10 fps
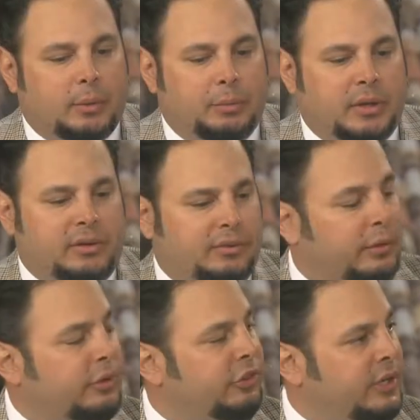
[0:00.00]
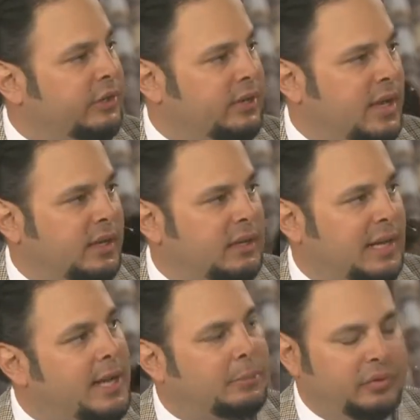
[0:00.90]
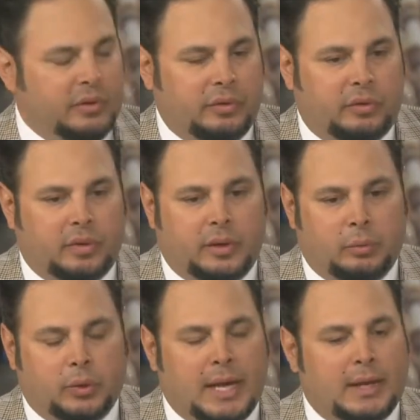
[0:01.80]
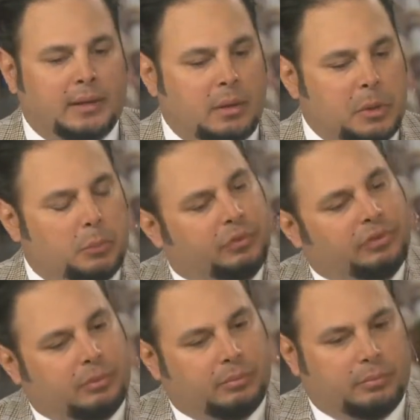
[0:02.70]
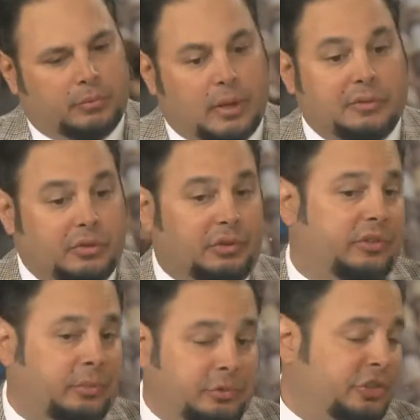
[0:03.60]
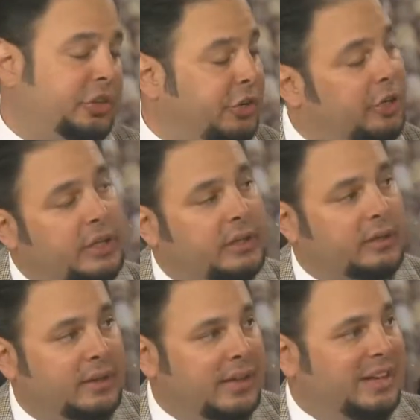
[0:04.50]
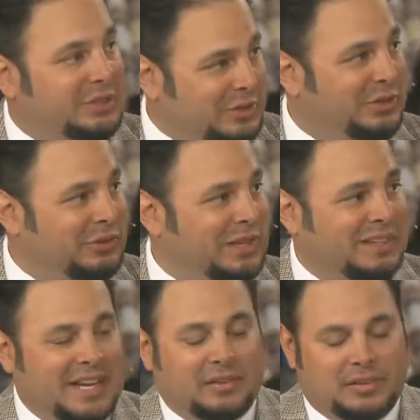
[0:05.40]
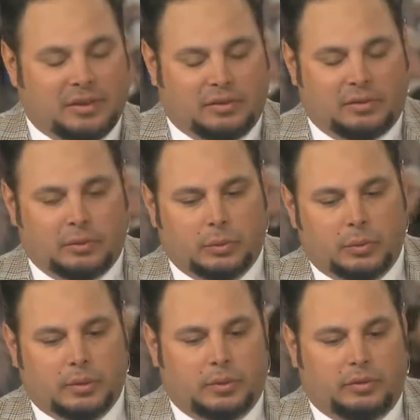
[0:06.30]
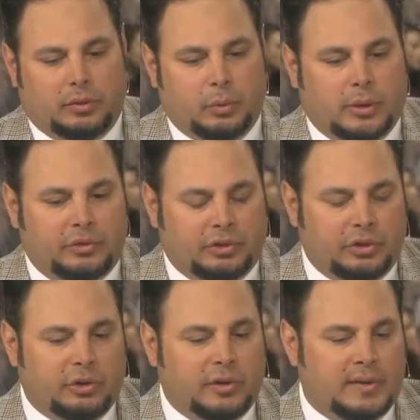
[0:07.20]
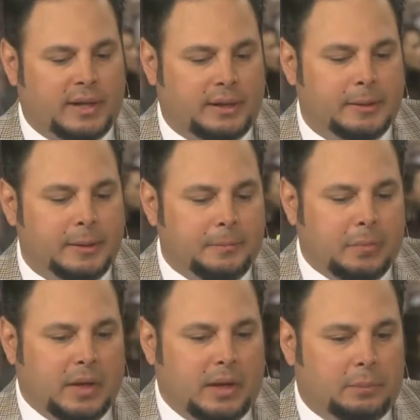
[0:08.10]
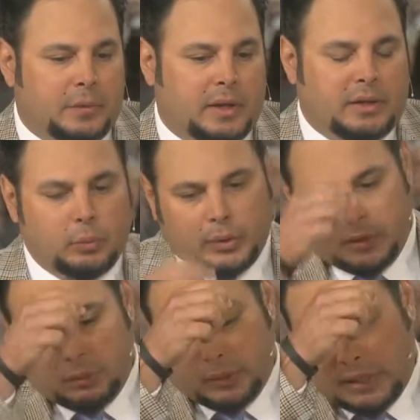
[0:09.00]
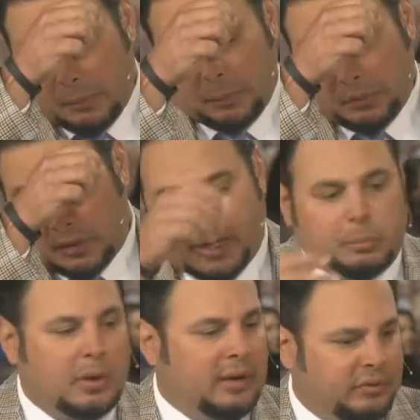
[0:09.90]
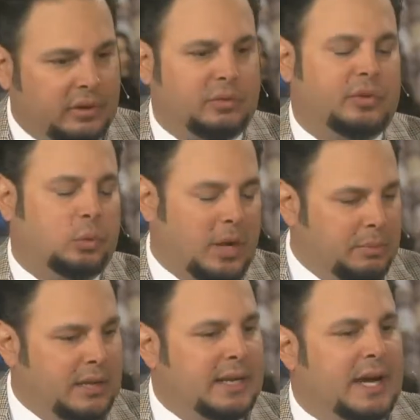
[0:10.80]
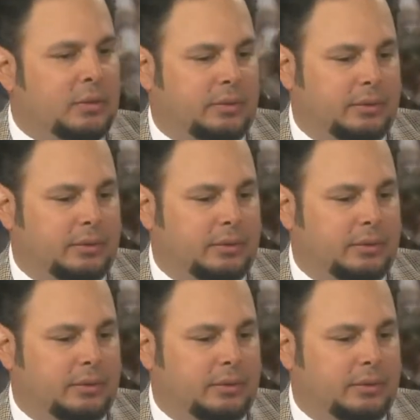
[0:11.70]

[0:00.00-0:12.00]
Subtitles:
would be a differentiator in labs, and we had to come up with obviously some security and things like that to secure the data. And then we came up with a lot of process for wiping it out